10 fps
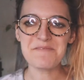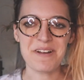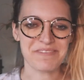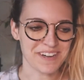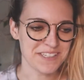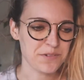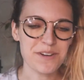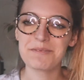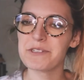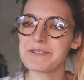Hello, my friends.
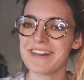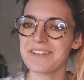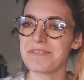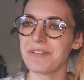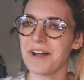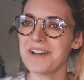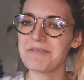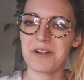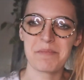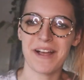Welcome to another
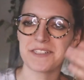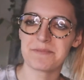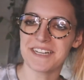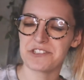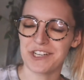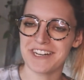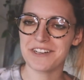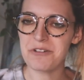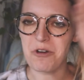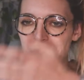vlog. Welcome back to my
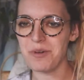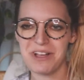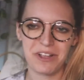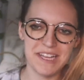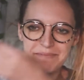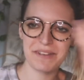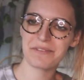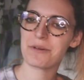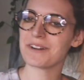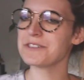channel, or welcome
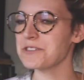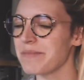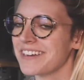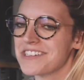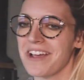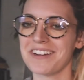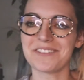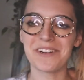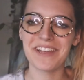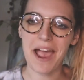if you are new to my
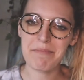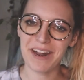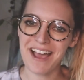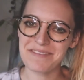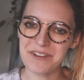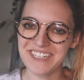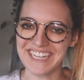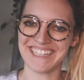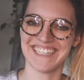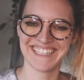channel. Really happy to have you
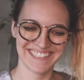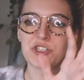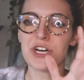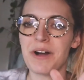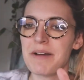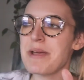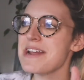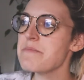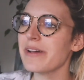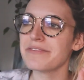here. So I'm
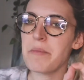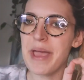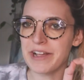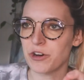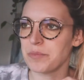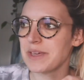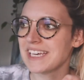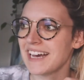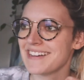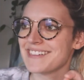in a bit of a pickle
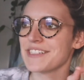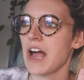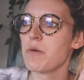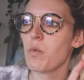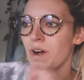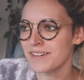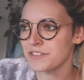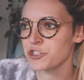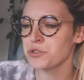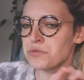because I
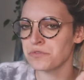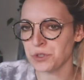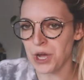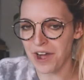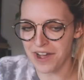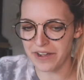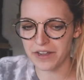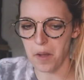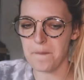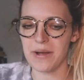want to
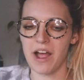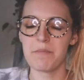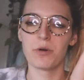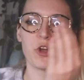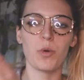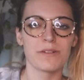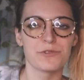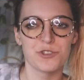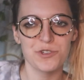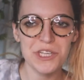vlog my
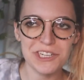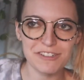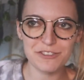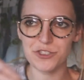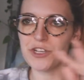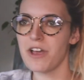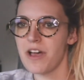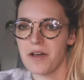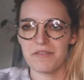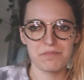Bookworm's New Year's
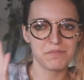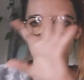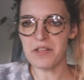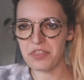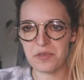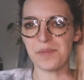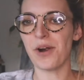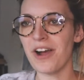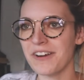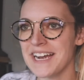month
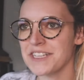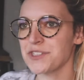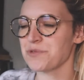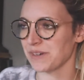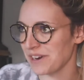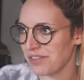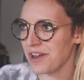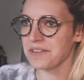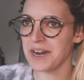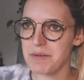progress
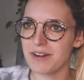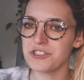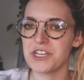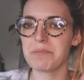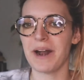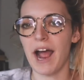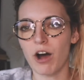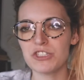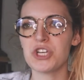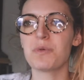readathon that I'm hosting, but I
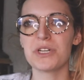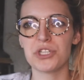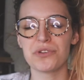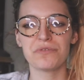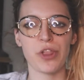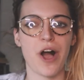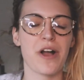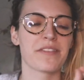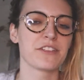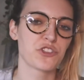also want to
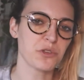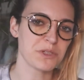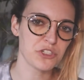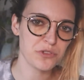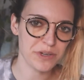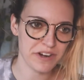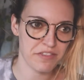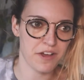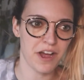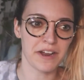vlog the Scooby-Doo
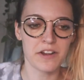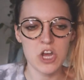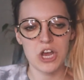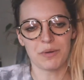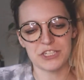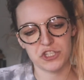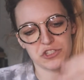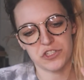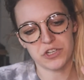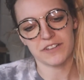readathon, which
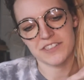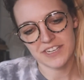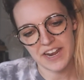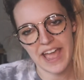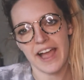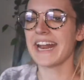just starts today.